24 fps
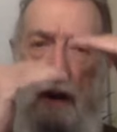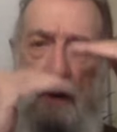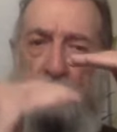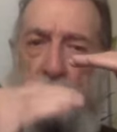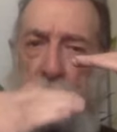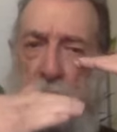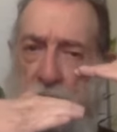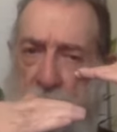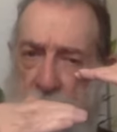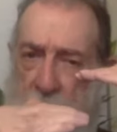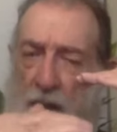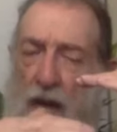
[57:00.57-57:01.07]
of
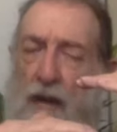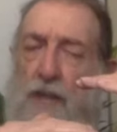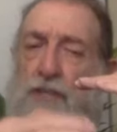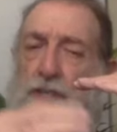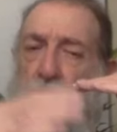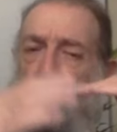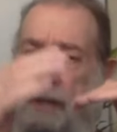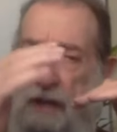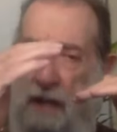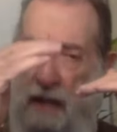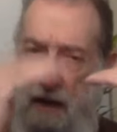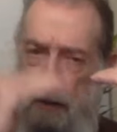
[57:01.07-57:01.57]

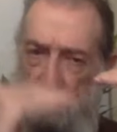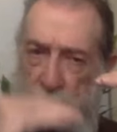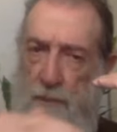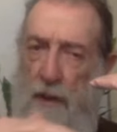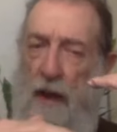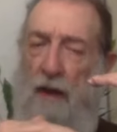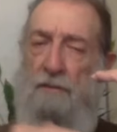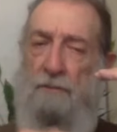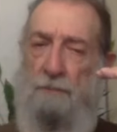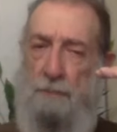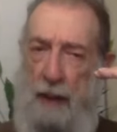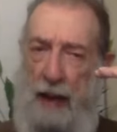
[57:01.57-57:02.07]
reduction of,
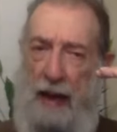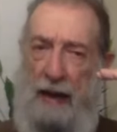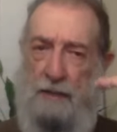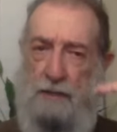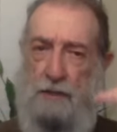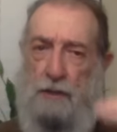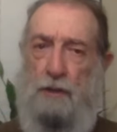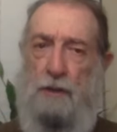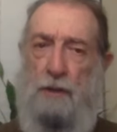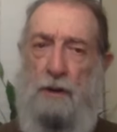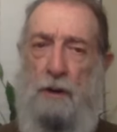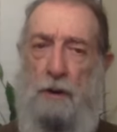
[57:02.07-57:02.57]
of
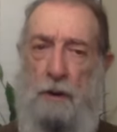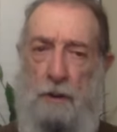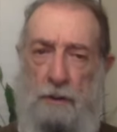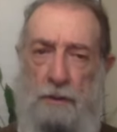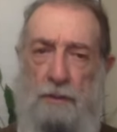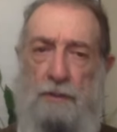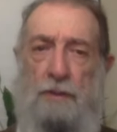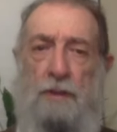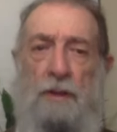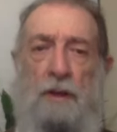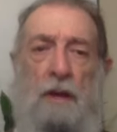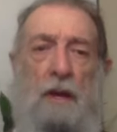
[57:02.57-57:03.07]
packed
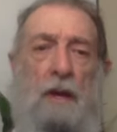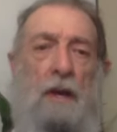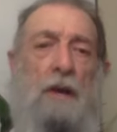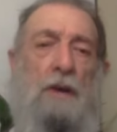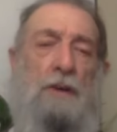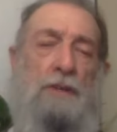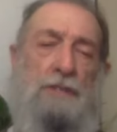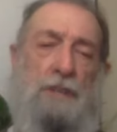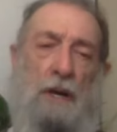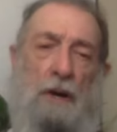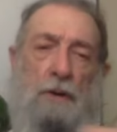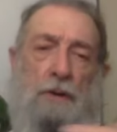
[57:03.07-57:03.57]
earth.
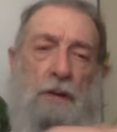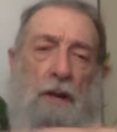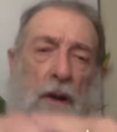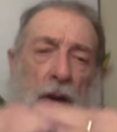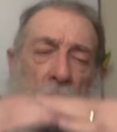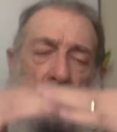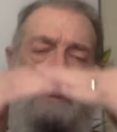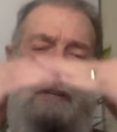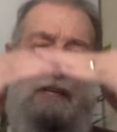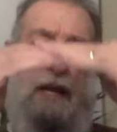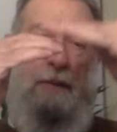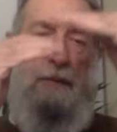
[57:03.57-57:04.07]
So, you know,
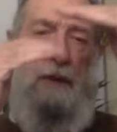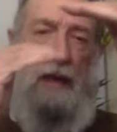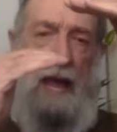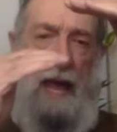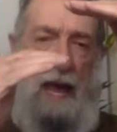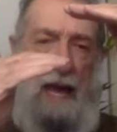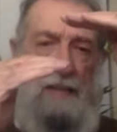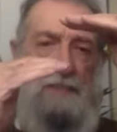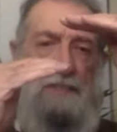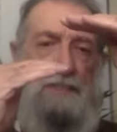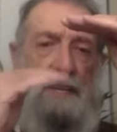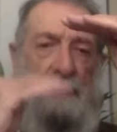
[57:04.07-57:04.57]
every time you
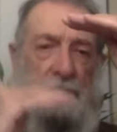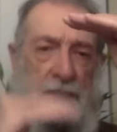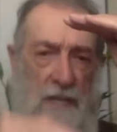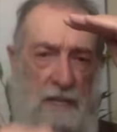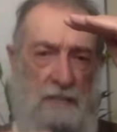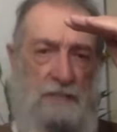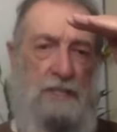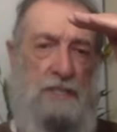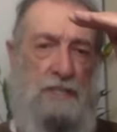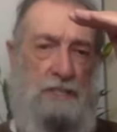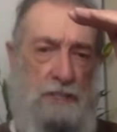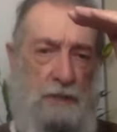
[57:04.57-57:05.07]
add six
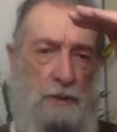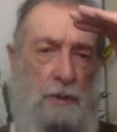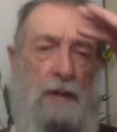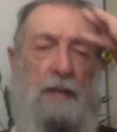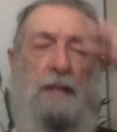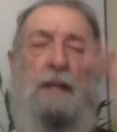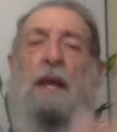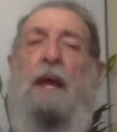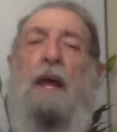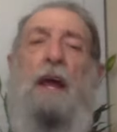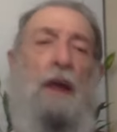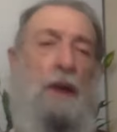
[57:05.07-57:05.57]
inches to
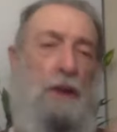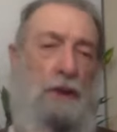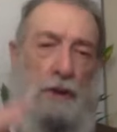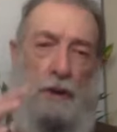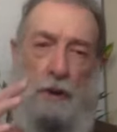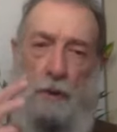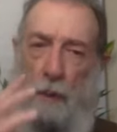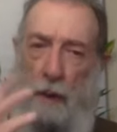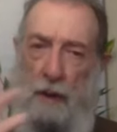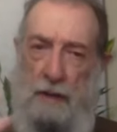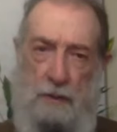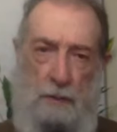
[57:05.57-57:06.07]
it,
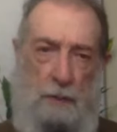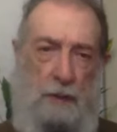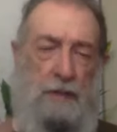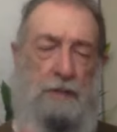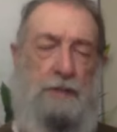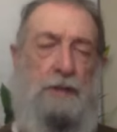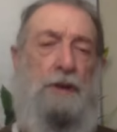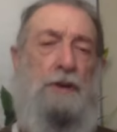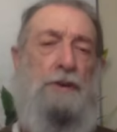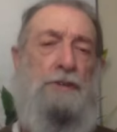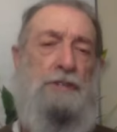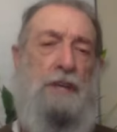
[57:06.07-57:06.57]
you're going to
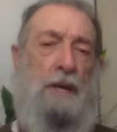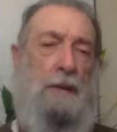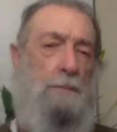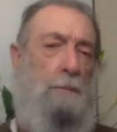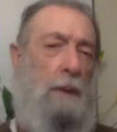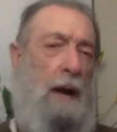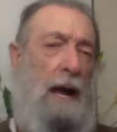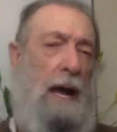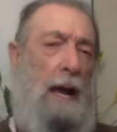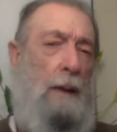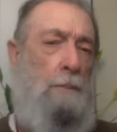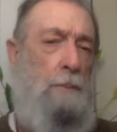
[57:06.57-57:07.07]
reduce it
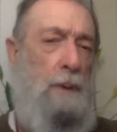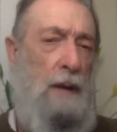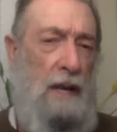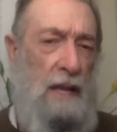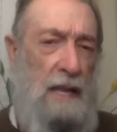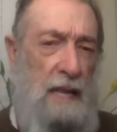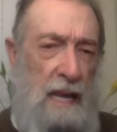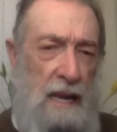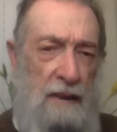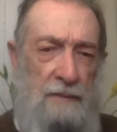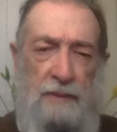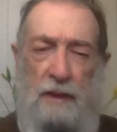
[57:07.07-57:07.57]
by, I
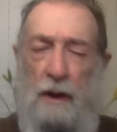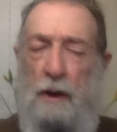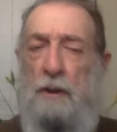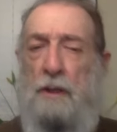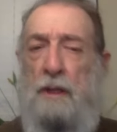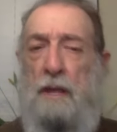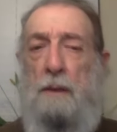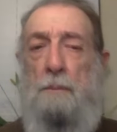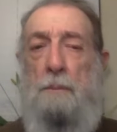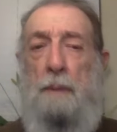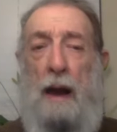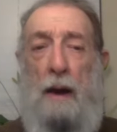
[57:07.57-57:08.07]
believe, or
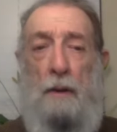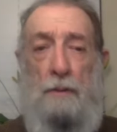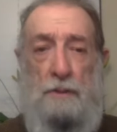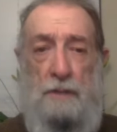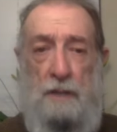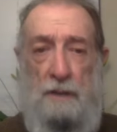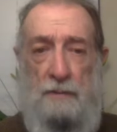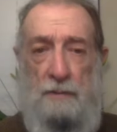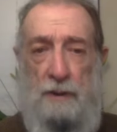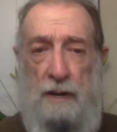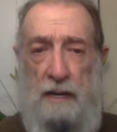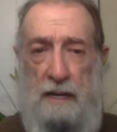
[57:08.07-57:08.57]
the amount
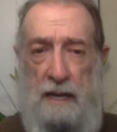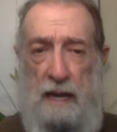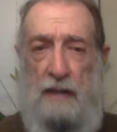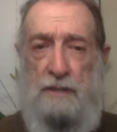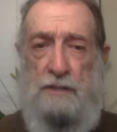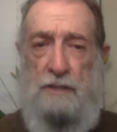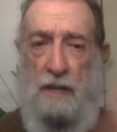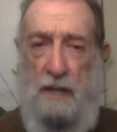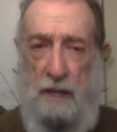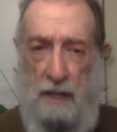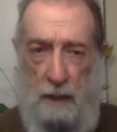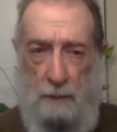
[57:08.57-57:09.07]
of
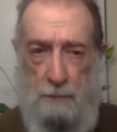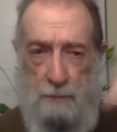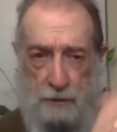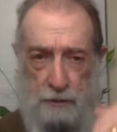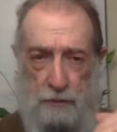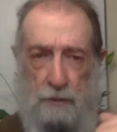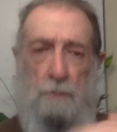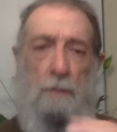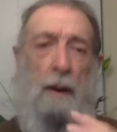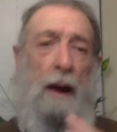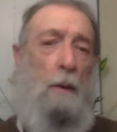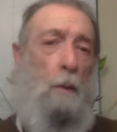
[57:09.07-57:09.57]
radiation that comes
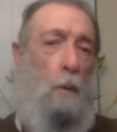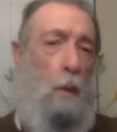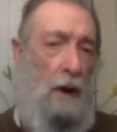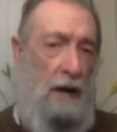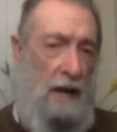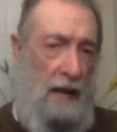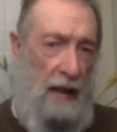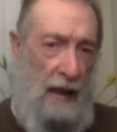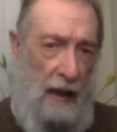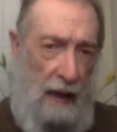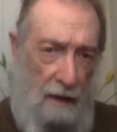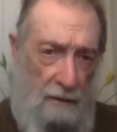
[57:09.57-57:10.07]
through by
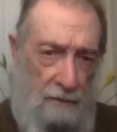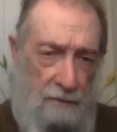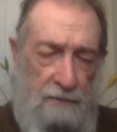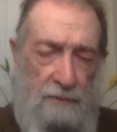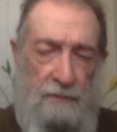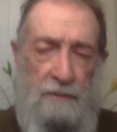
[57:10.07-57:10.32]
one half,